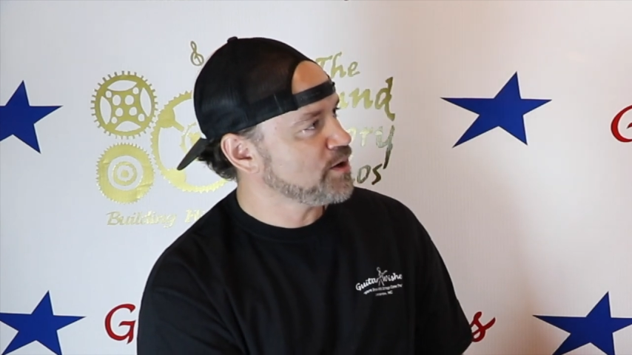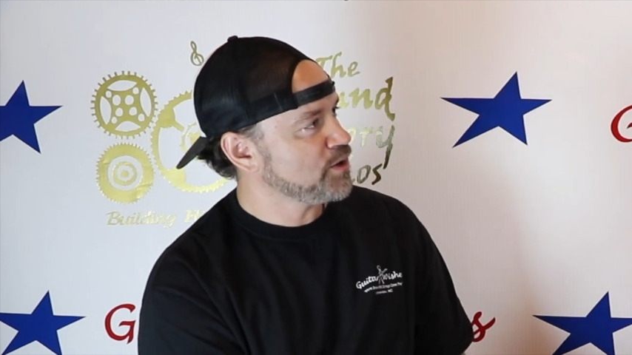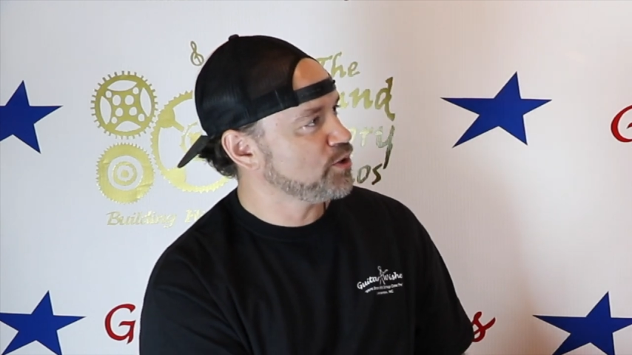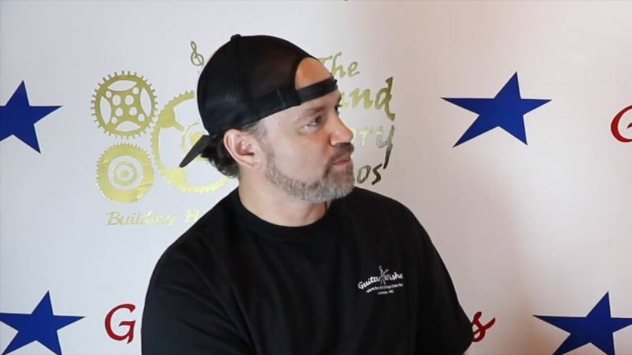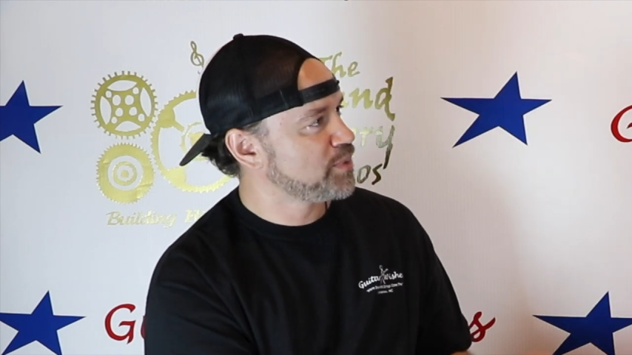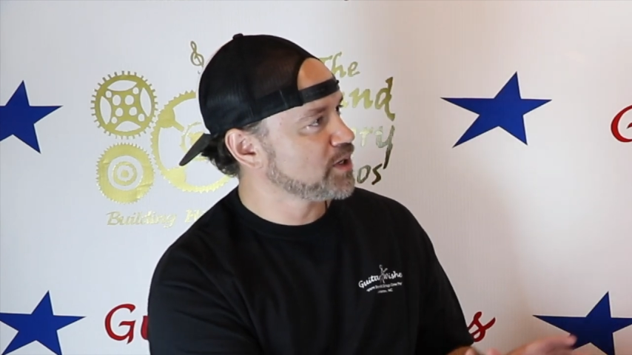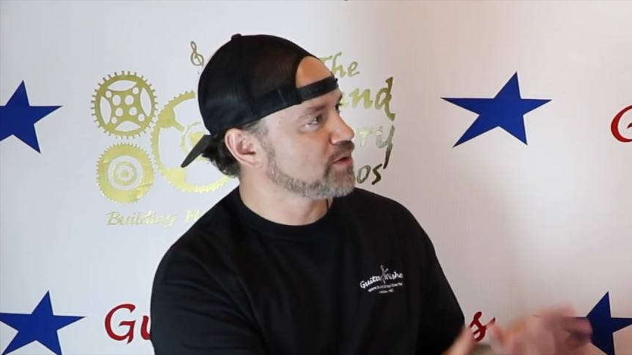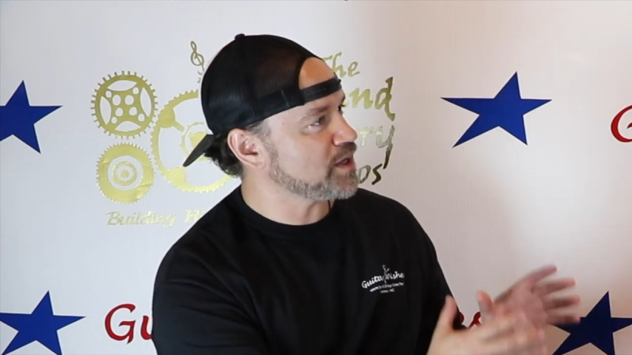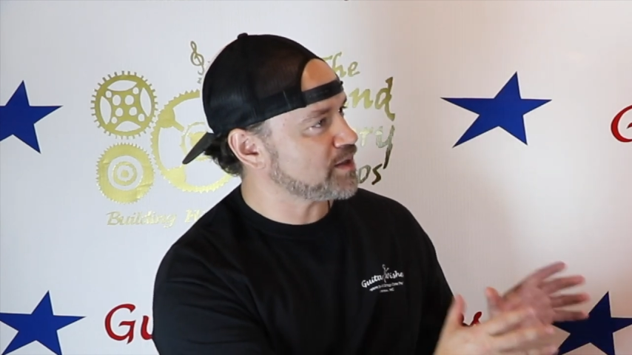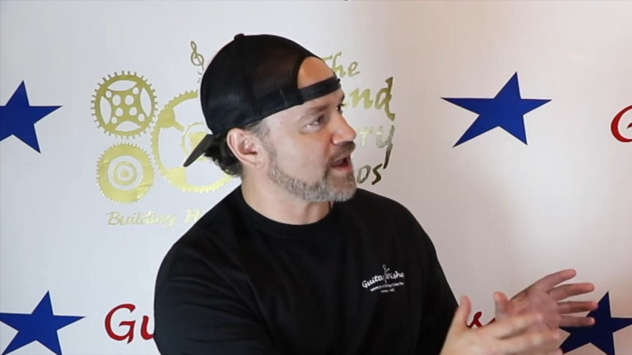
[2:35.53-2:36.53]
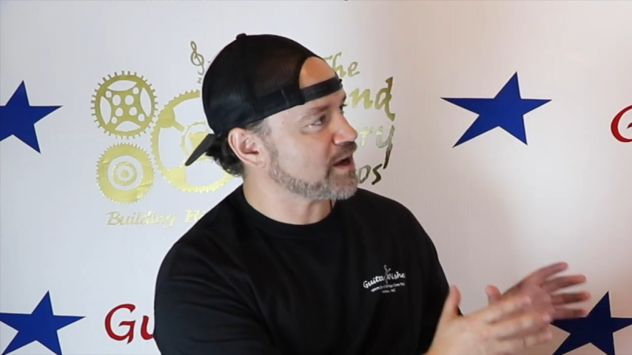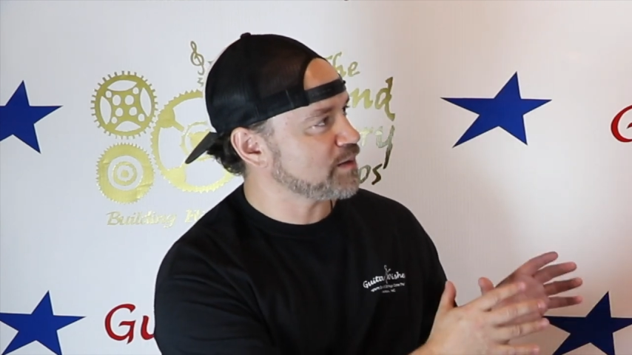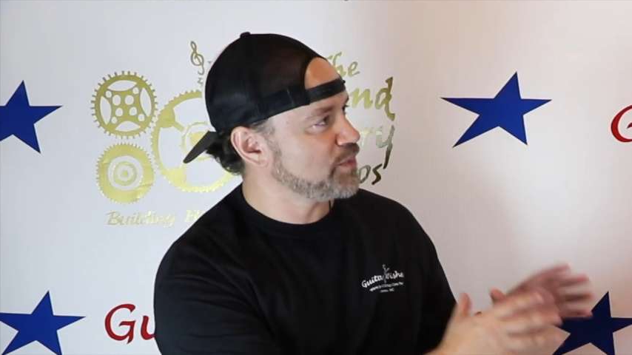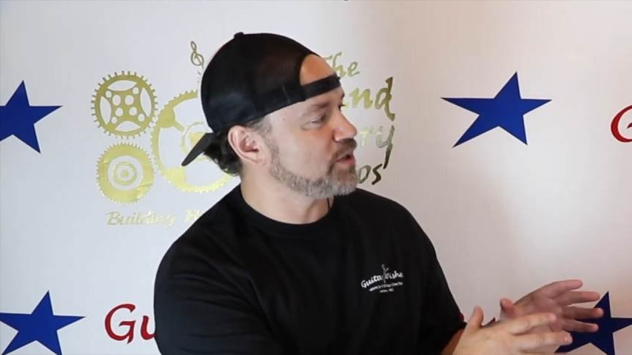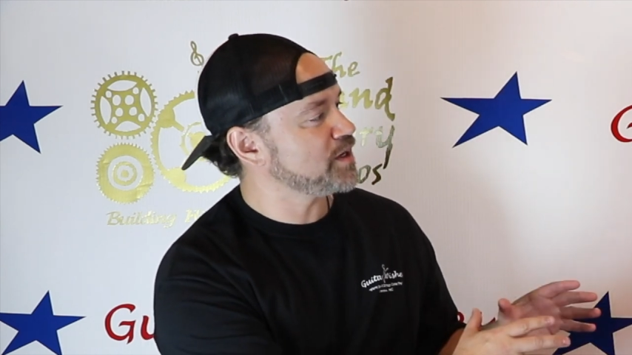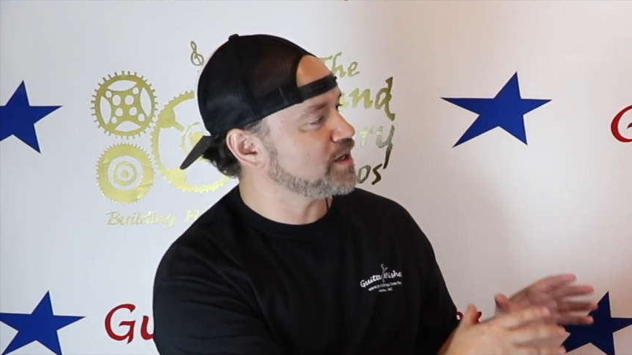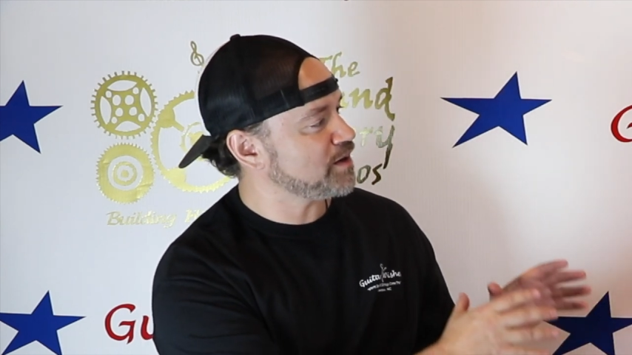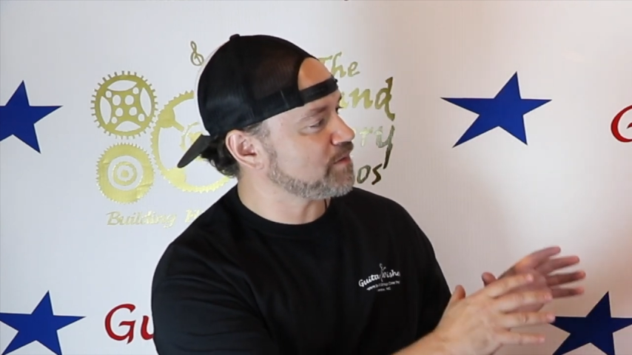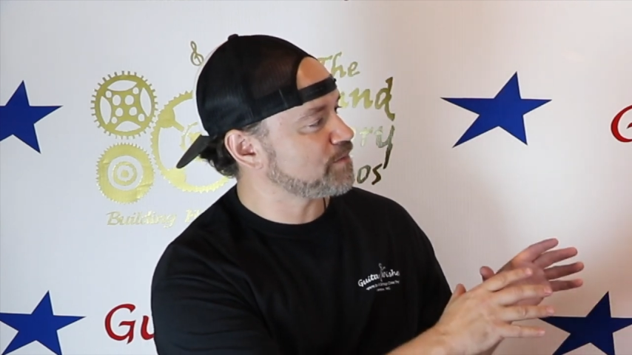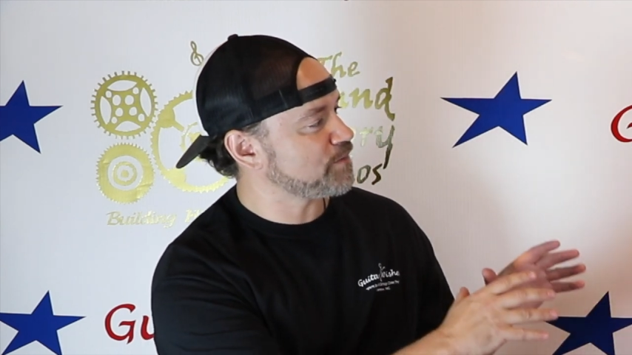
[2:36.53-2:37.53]
you build that community
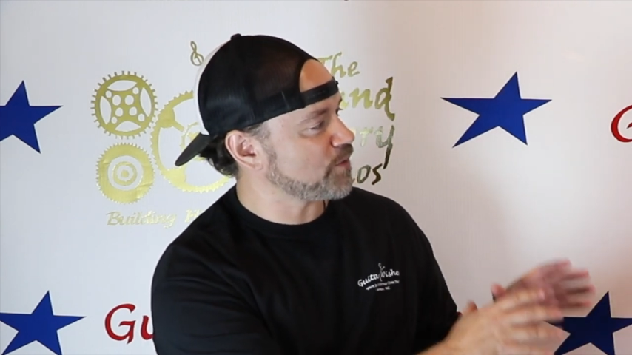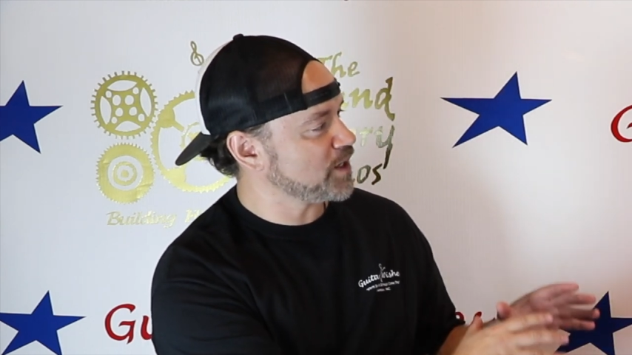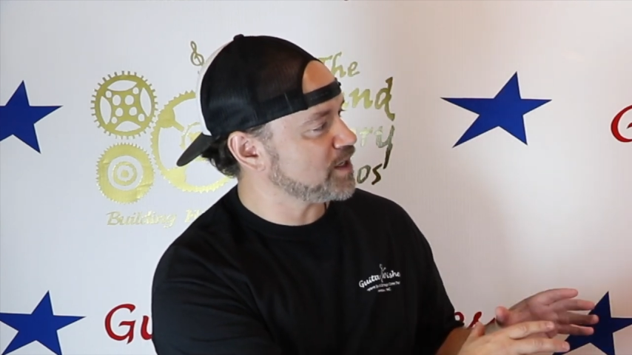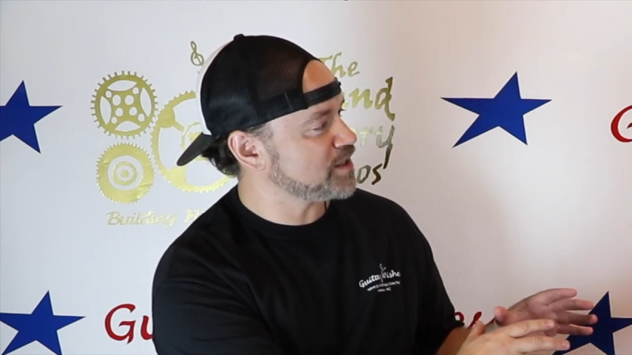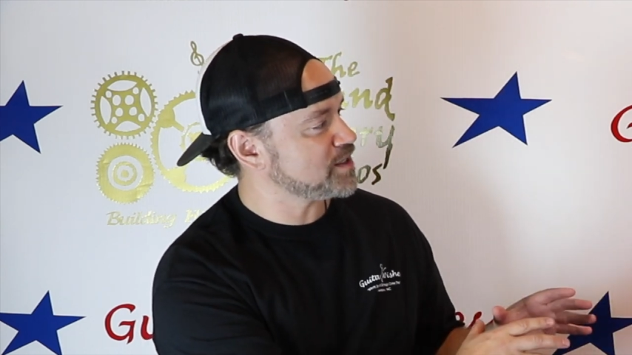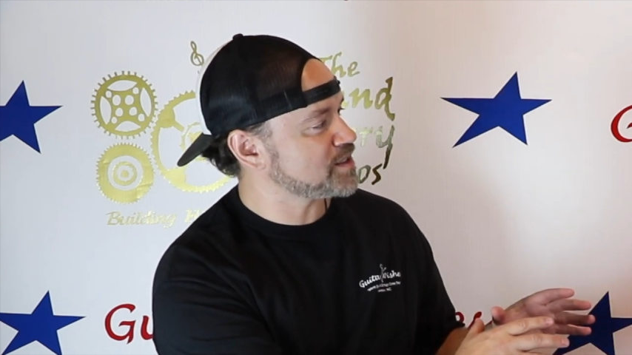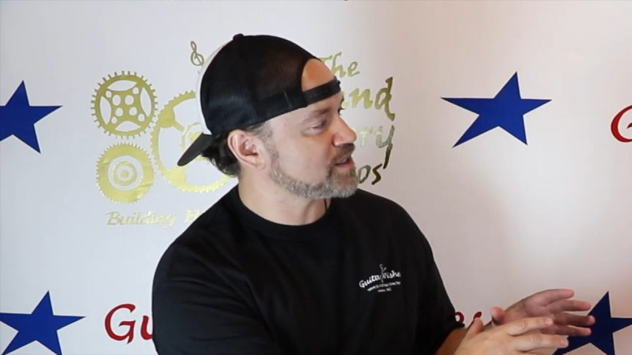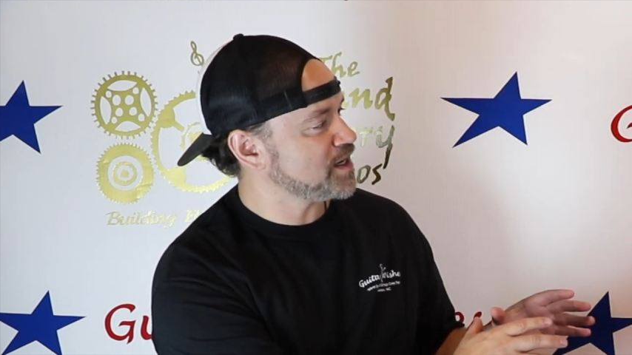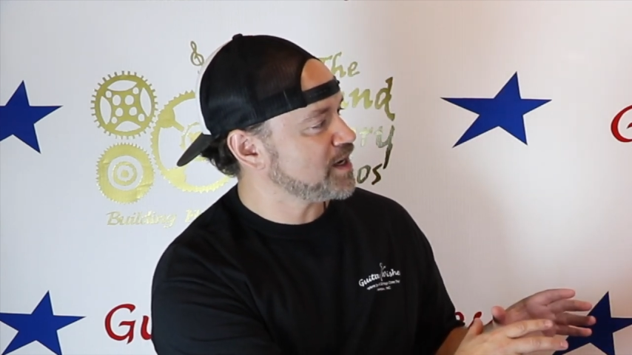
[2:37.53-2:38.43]
of friends.